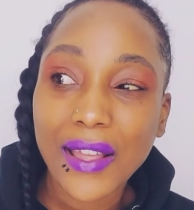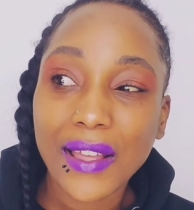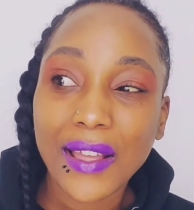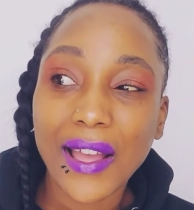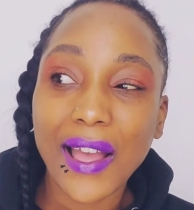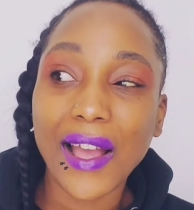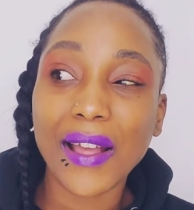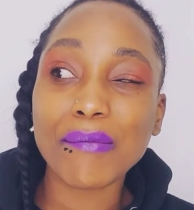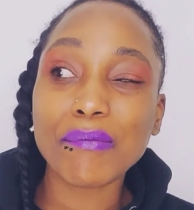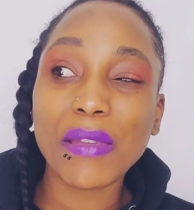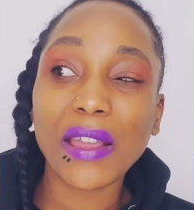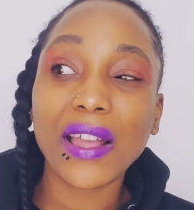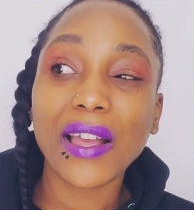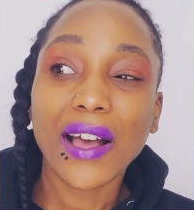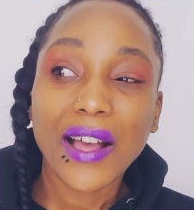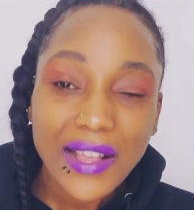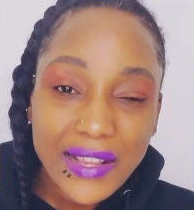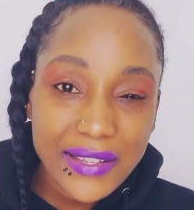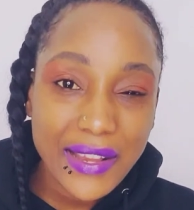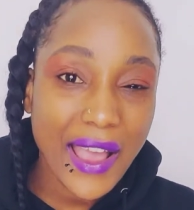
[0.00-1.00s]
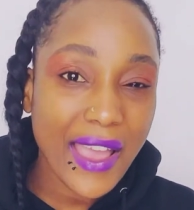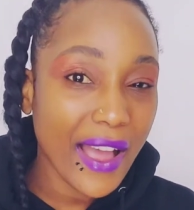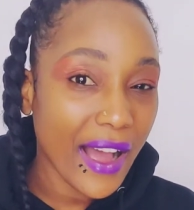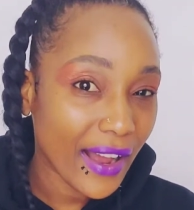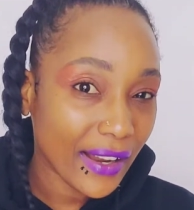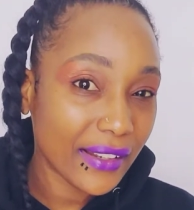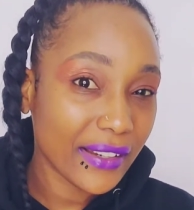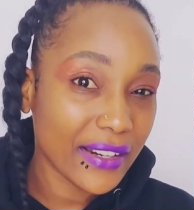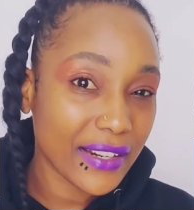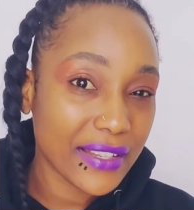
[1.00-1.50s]
And because I
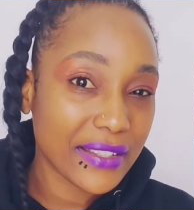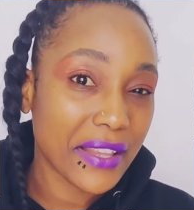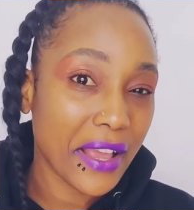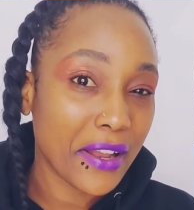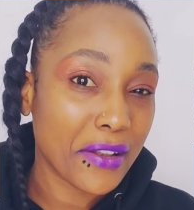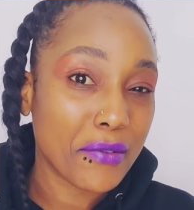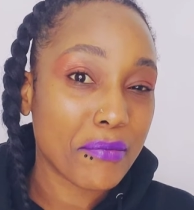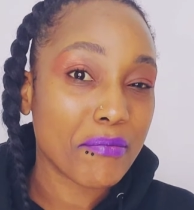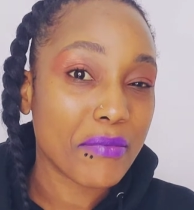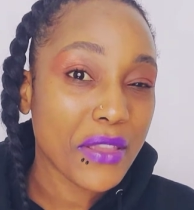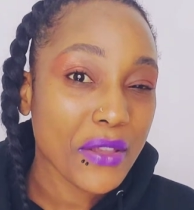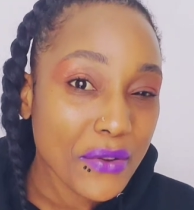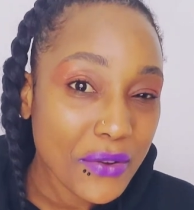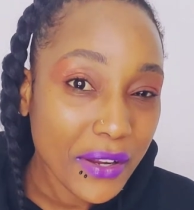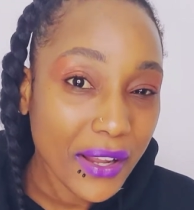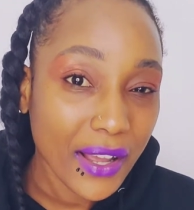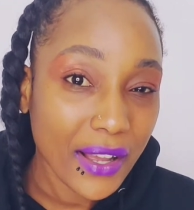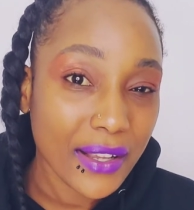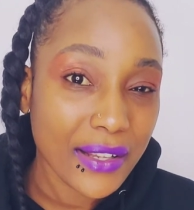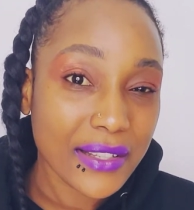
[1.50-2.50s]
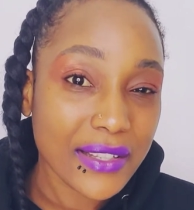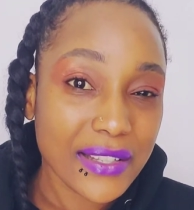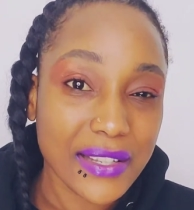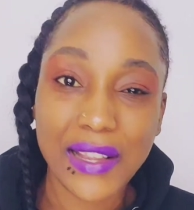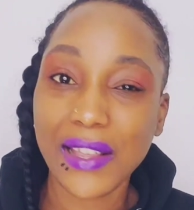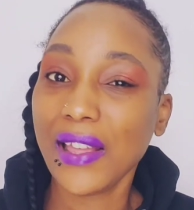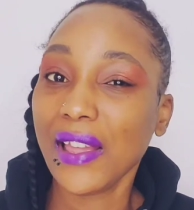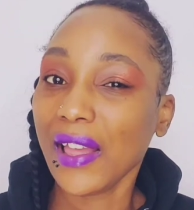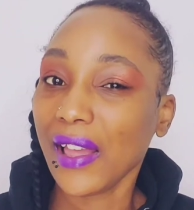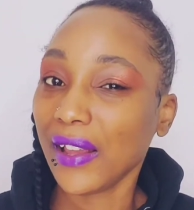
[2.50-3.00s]
understand mucus
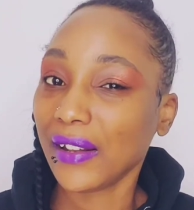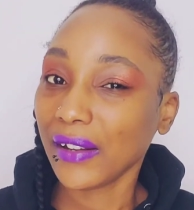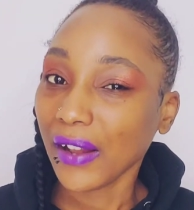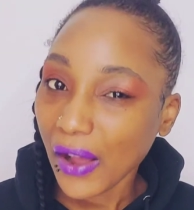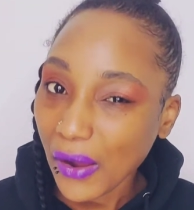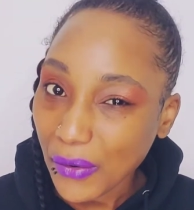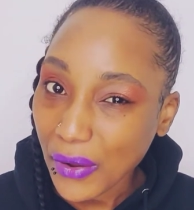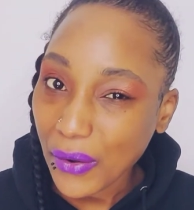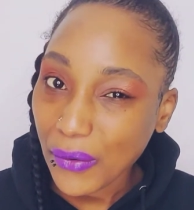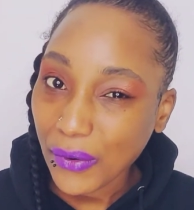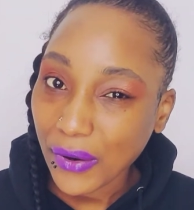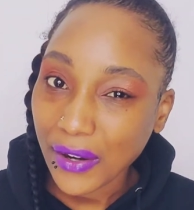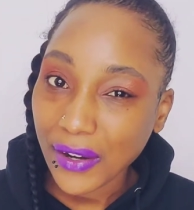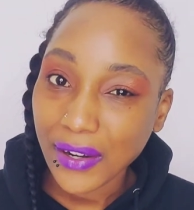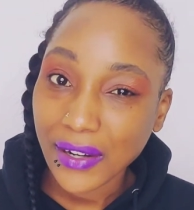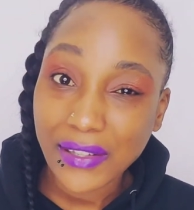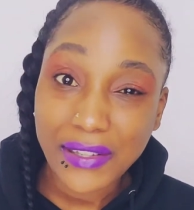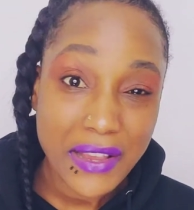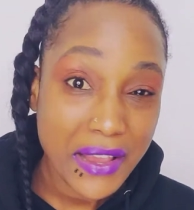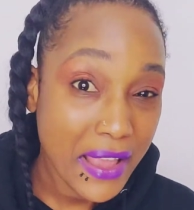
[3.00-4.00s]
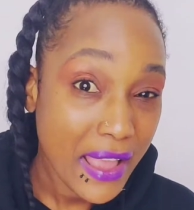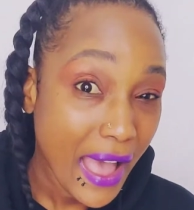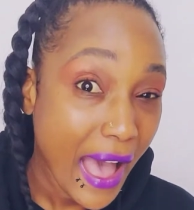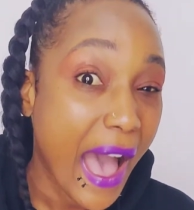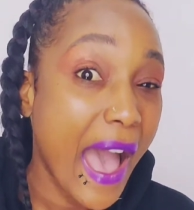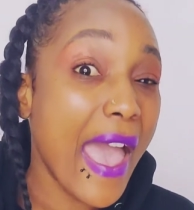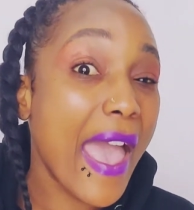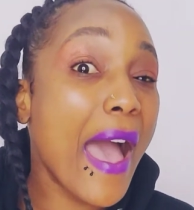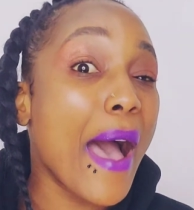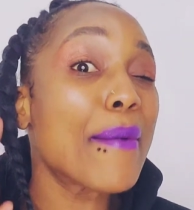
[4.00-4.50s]
and how it works,
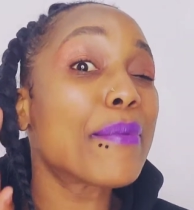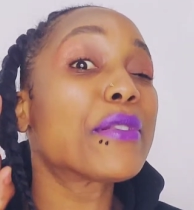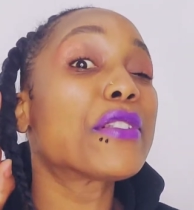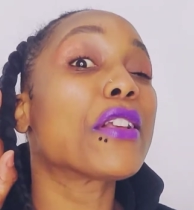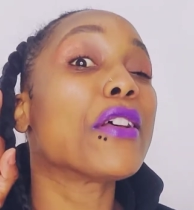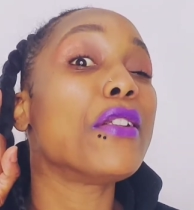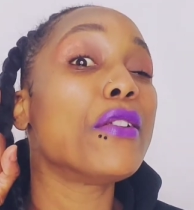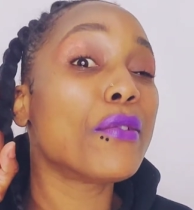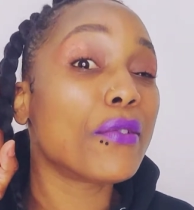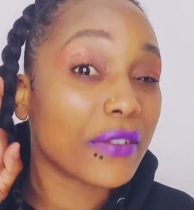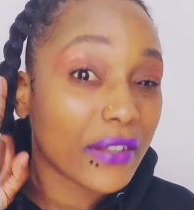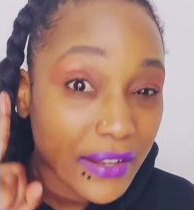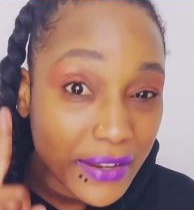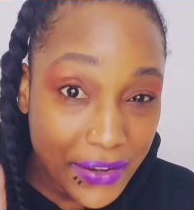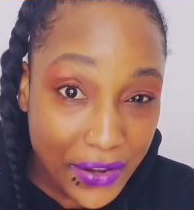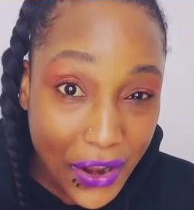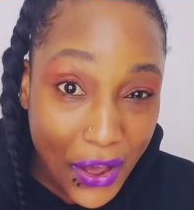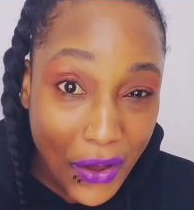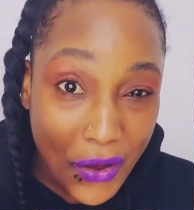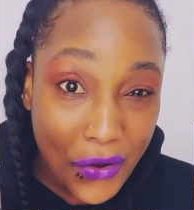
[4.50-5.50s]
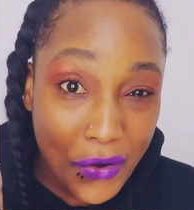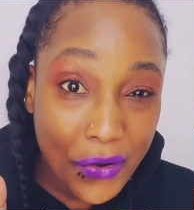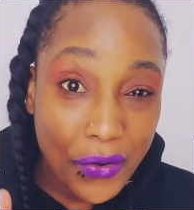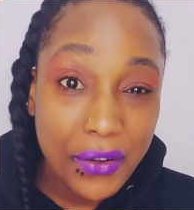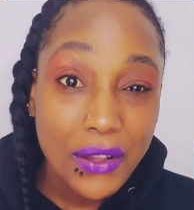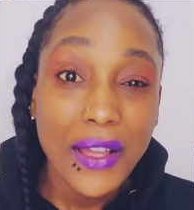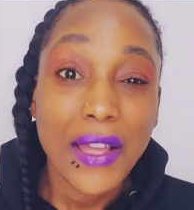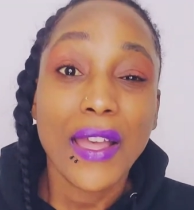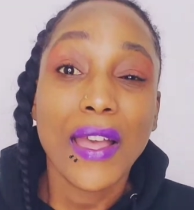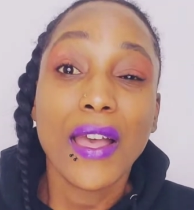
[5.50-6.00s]
I absolutely
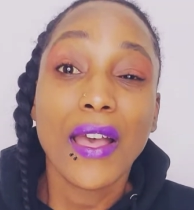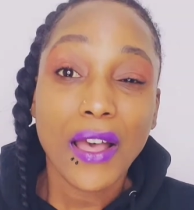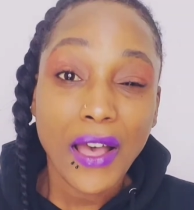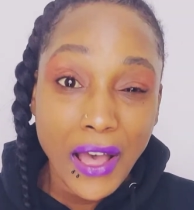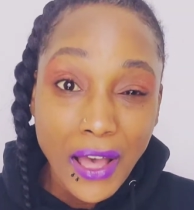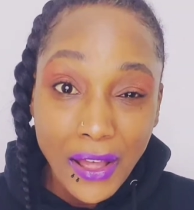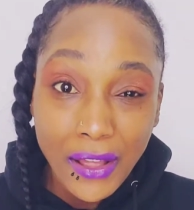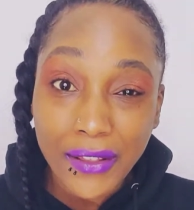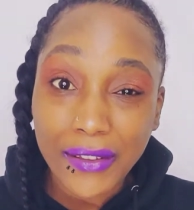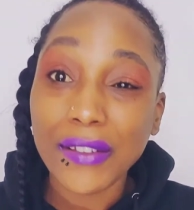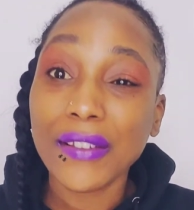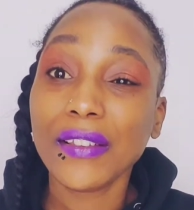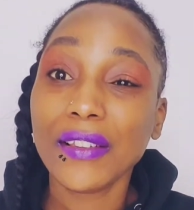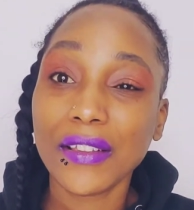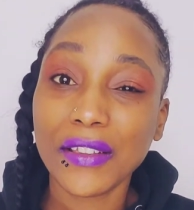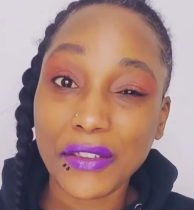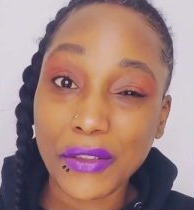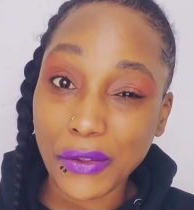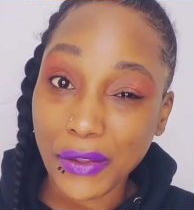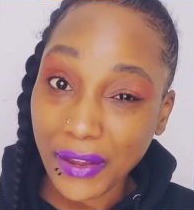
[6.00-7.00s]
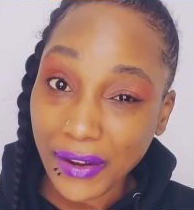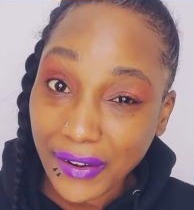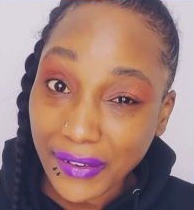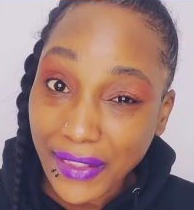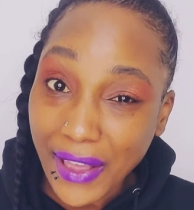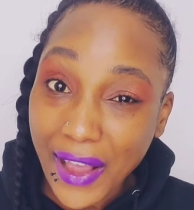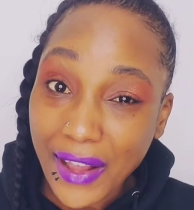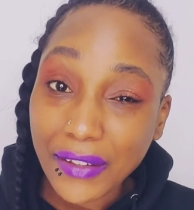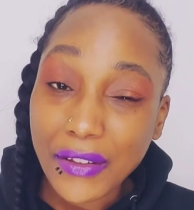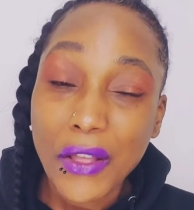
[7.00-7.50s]
know. You hear
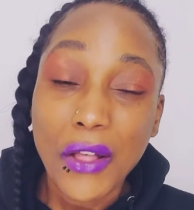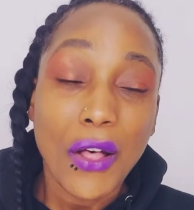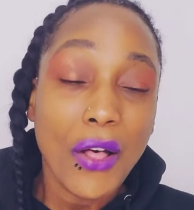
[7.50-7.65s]
that?